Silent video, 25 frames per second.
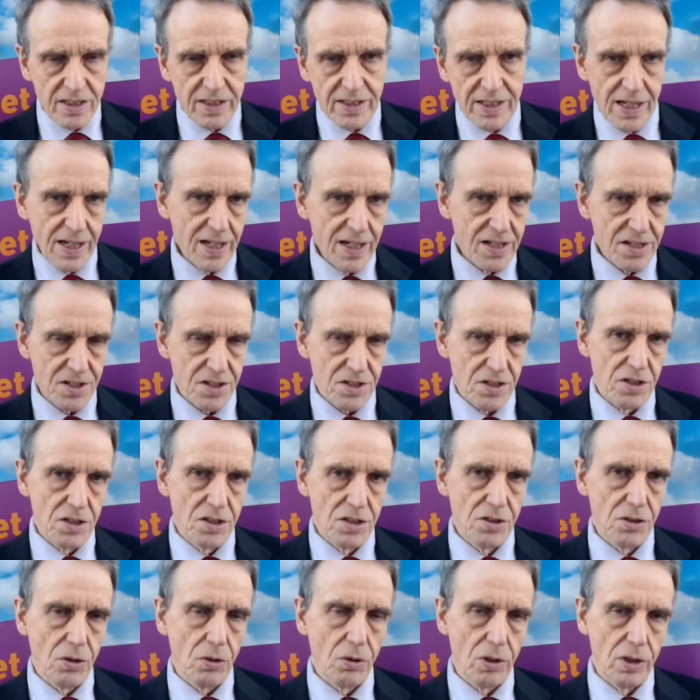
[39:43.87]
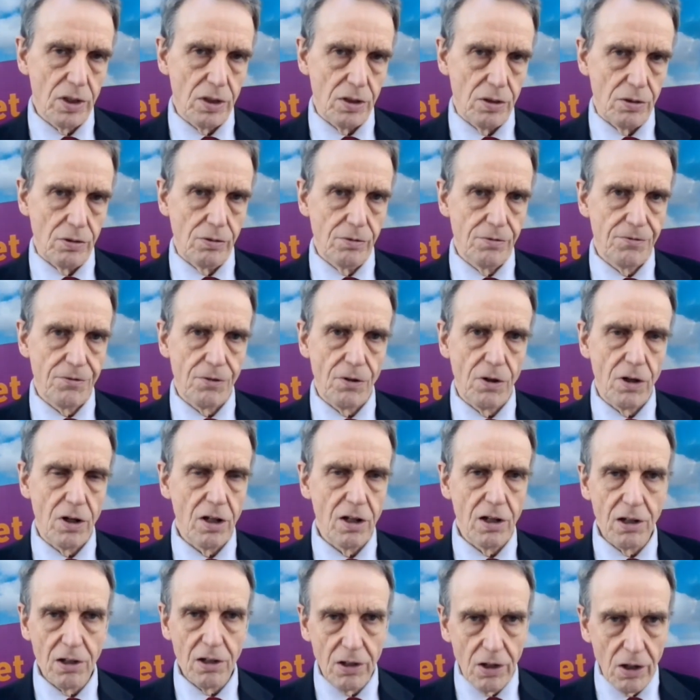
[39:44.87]
gas and oil for
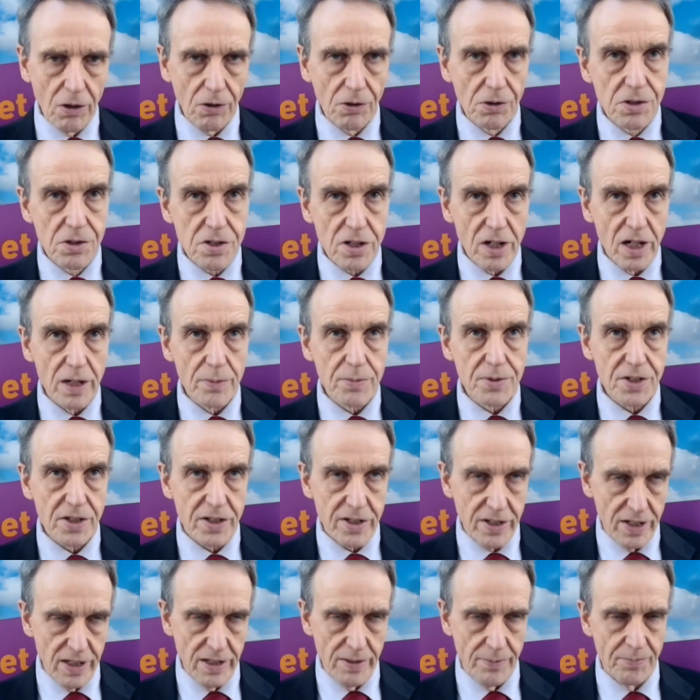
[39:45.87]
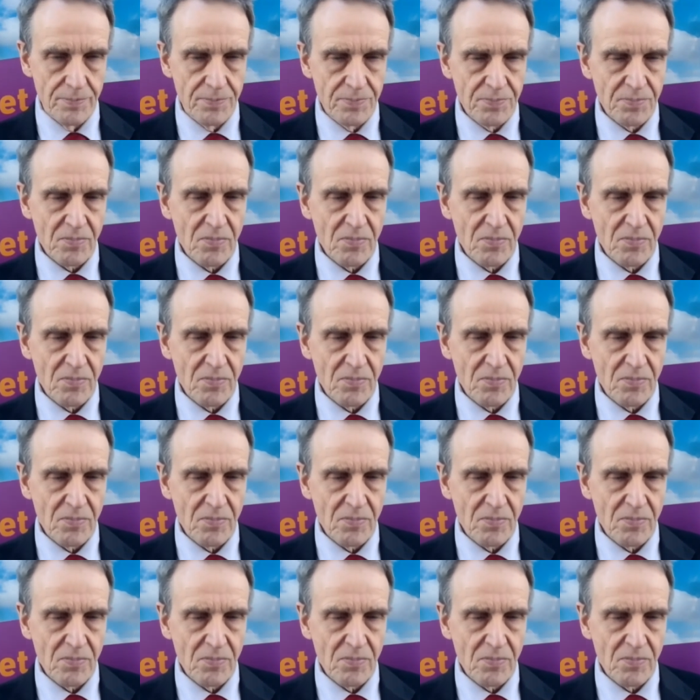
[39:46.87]
a long time to come